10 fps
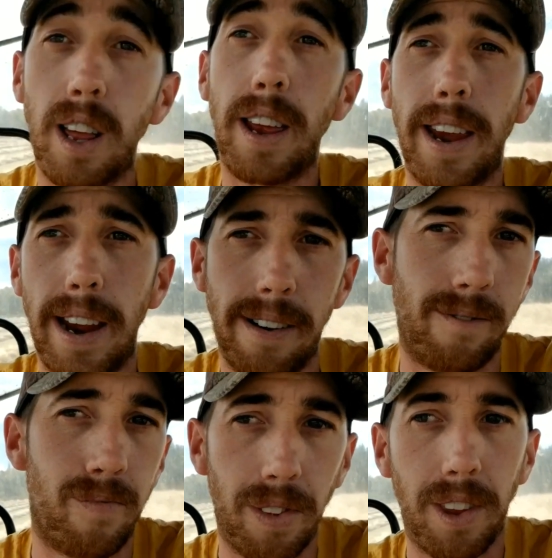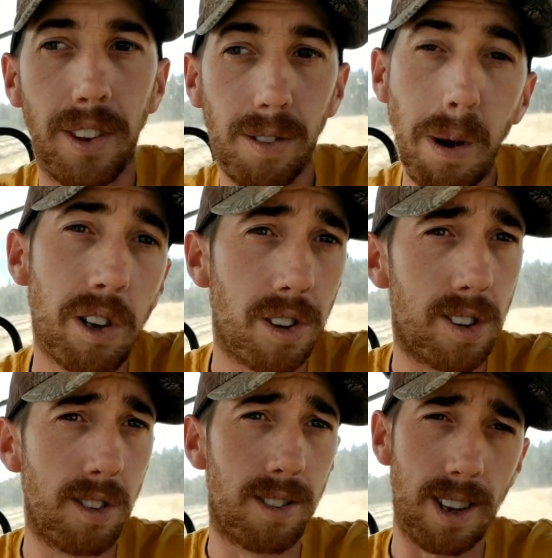And especially as
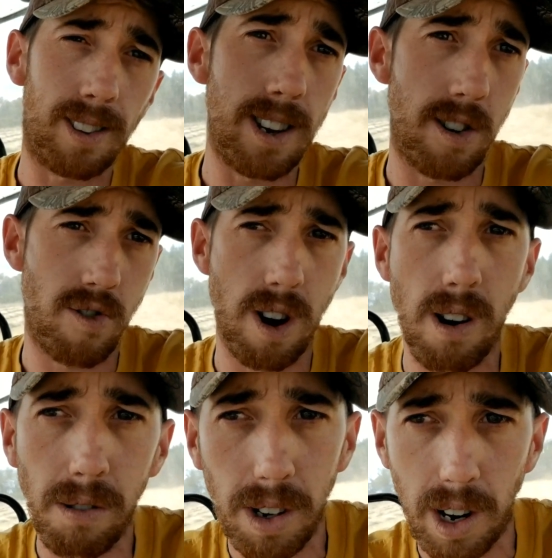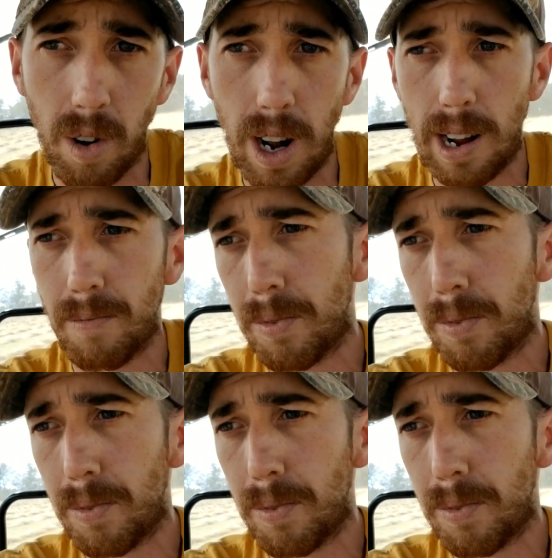soon as they see a drone go up,